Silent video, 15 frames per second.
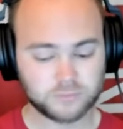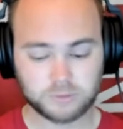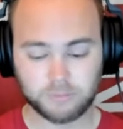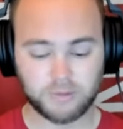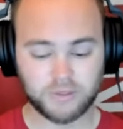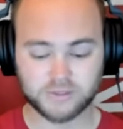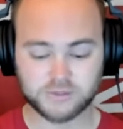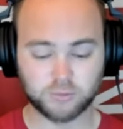
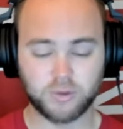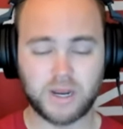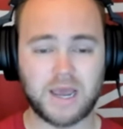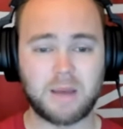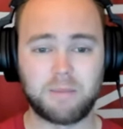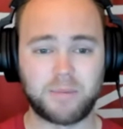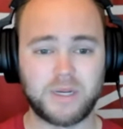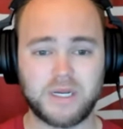But this will
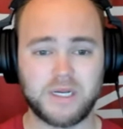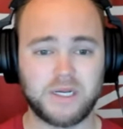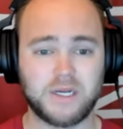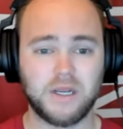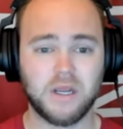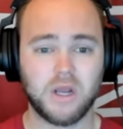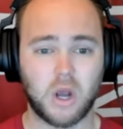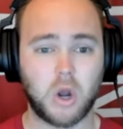not
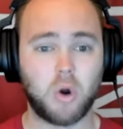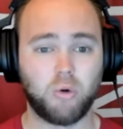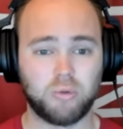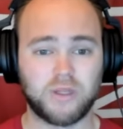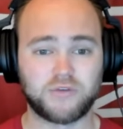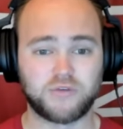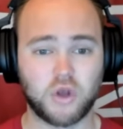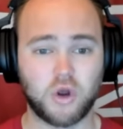be, oh,
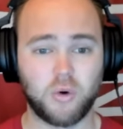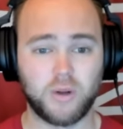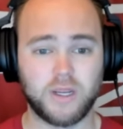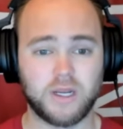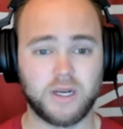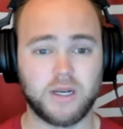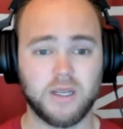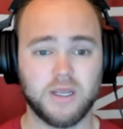let's go
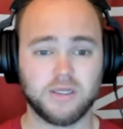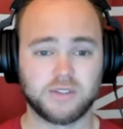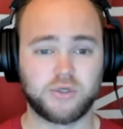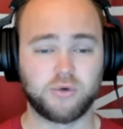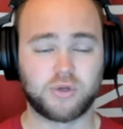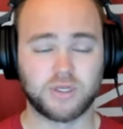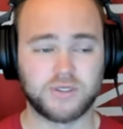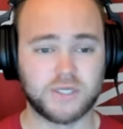in
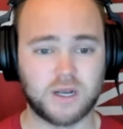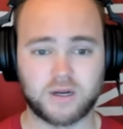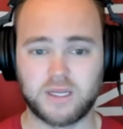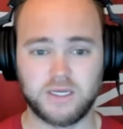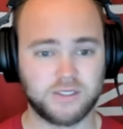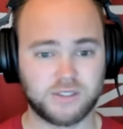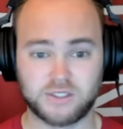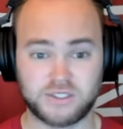to
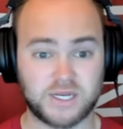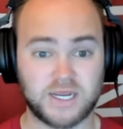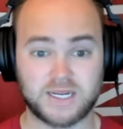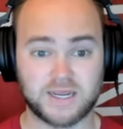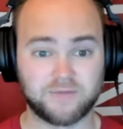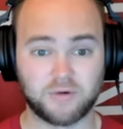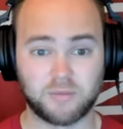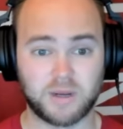Kentucky and just take
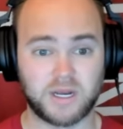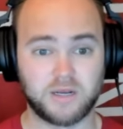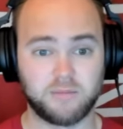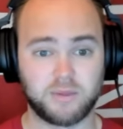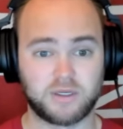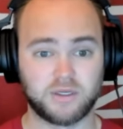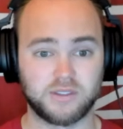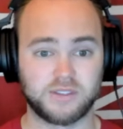everybody
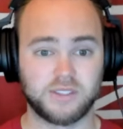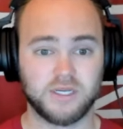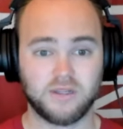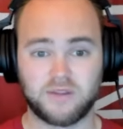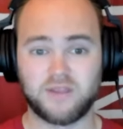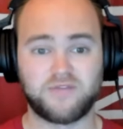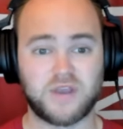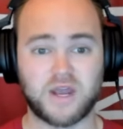because
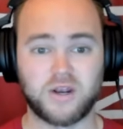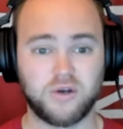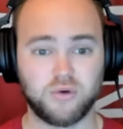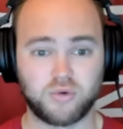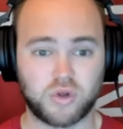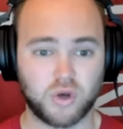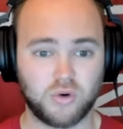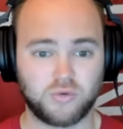they've got a new
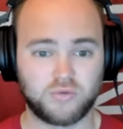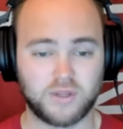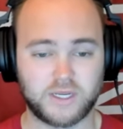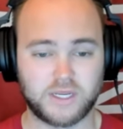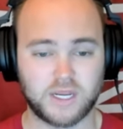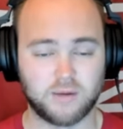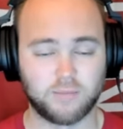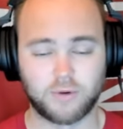coach. They
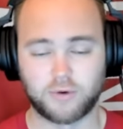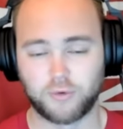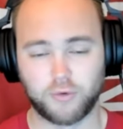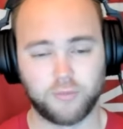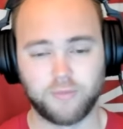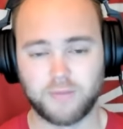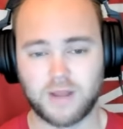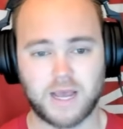can't
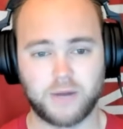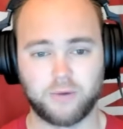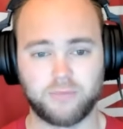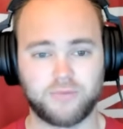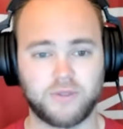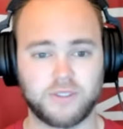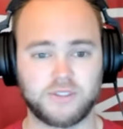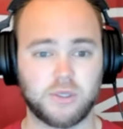recruit. I don't
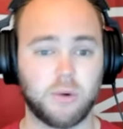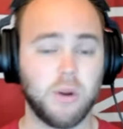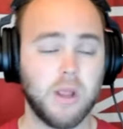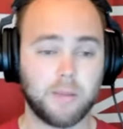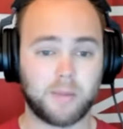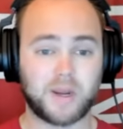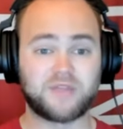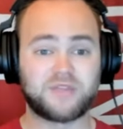think so.
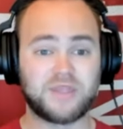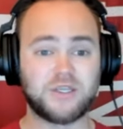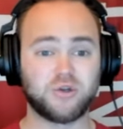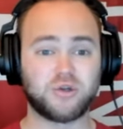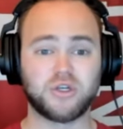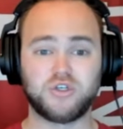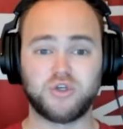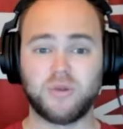But I think you
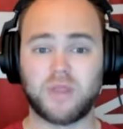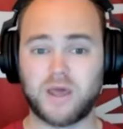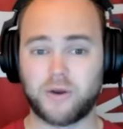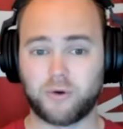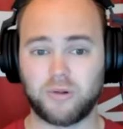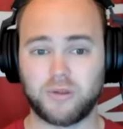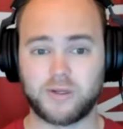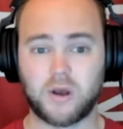can do that
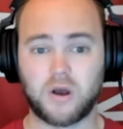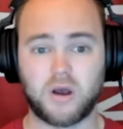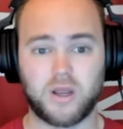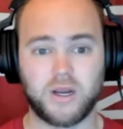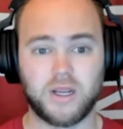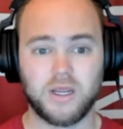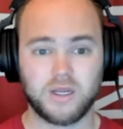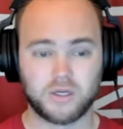early
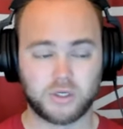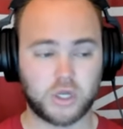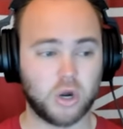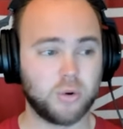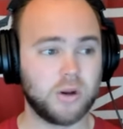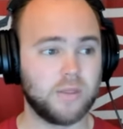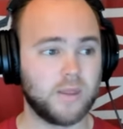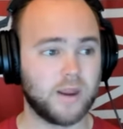on.
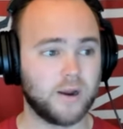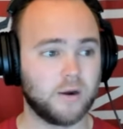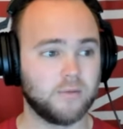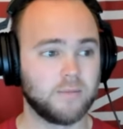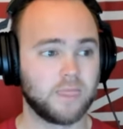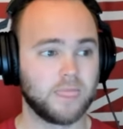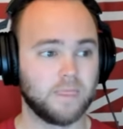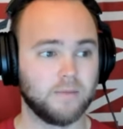Go in
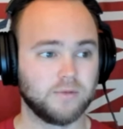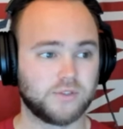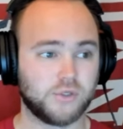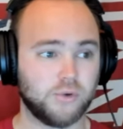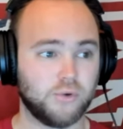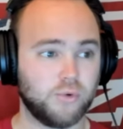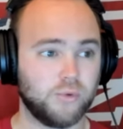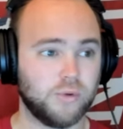there
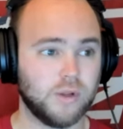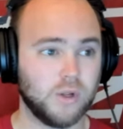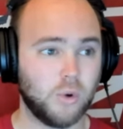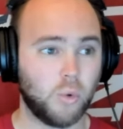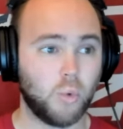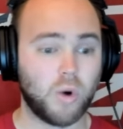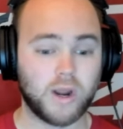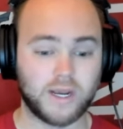to
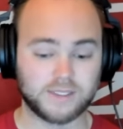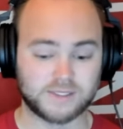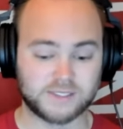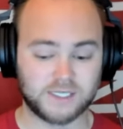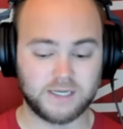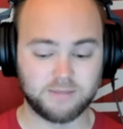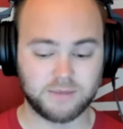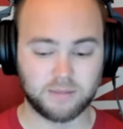what has
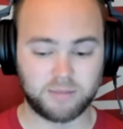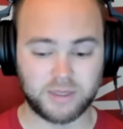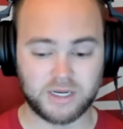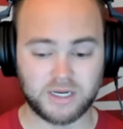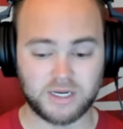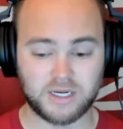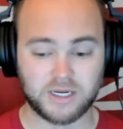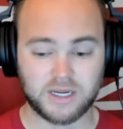seemed to
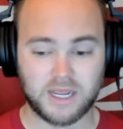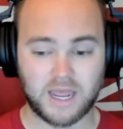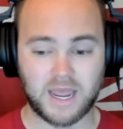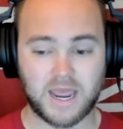be